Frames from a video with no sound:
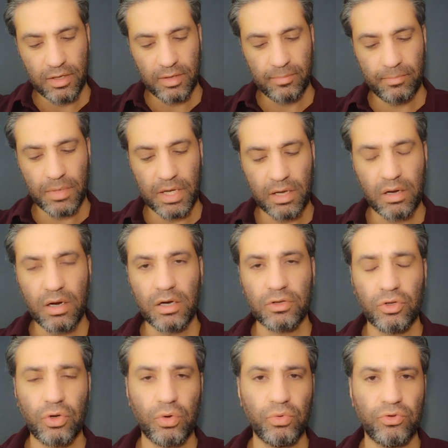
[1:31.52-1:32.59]
My heart
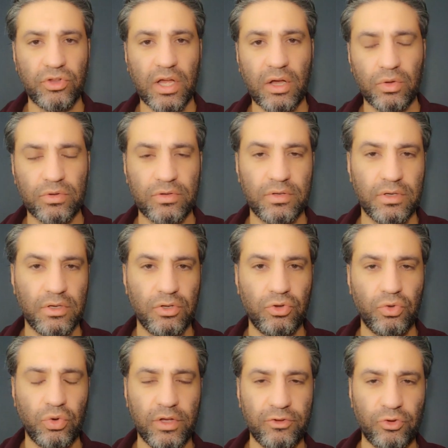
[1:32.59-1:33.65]
goes out
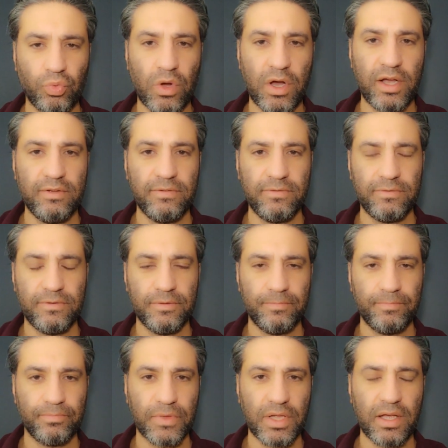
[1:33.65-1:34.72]
to his wife
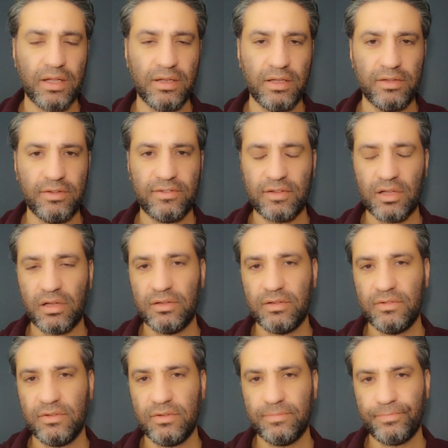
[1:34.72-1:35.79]
and his
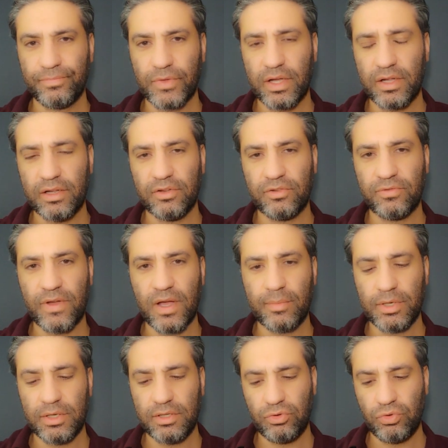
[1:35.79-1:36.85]
sons and his
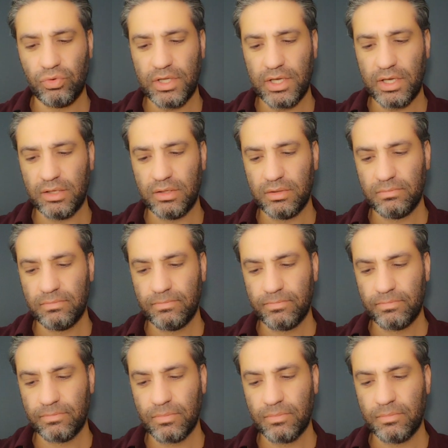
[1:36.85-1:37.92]
family today.
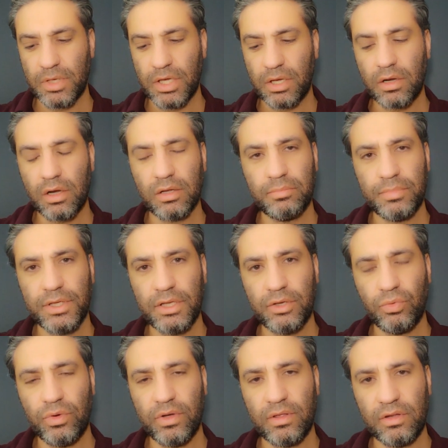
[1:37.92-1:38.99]
May God be
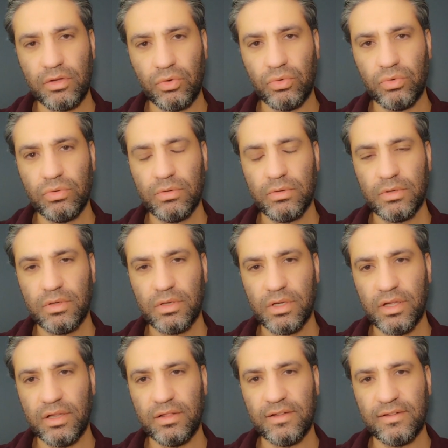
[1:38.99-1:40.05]
with you
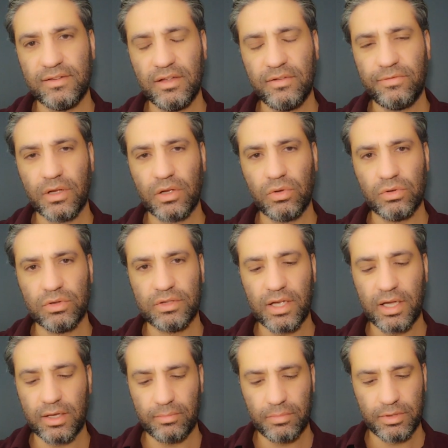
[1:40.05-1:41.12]
in this difficult
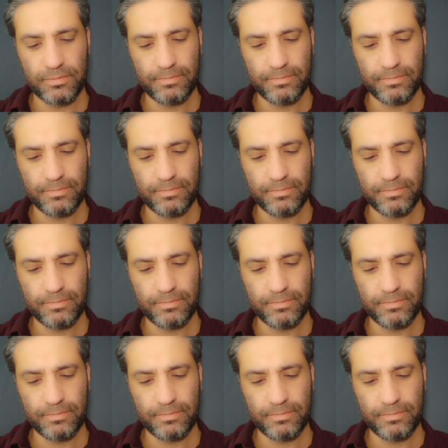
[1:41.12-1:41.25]
time.